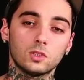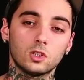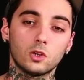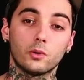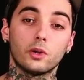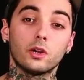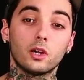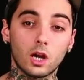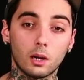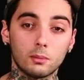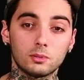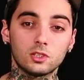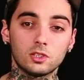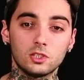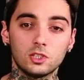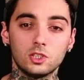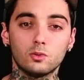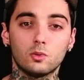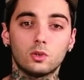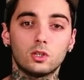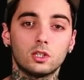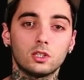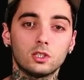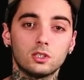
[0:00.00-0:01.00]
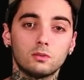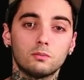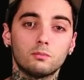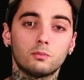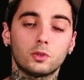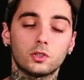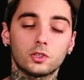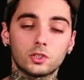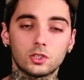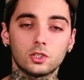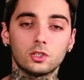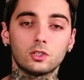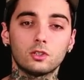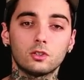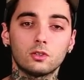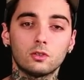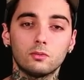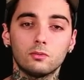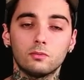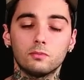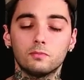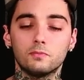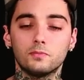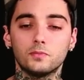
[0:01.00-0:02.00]
career option you want to
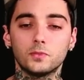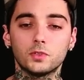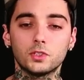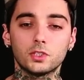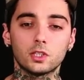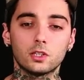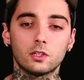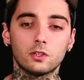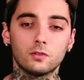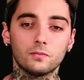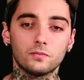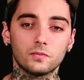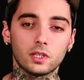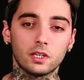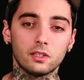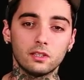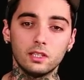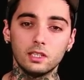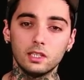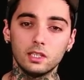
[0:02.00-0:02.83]
pursue. So I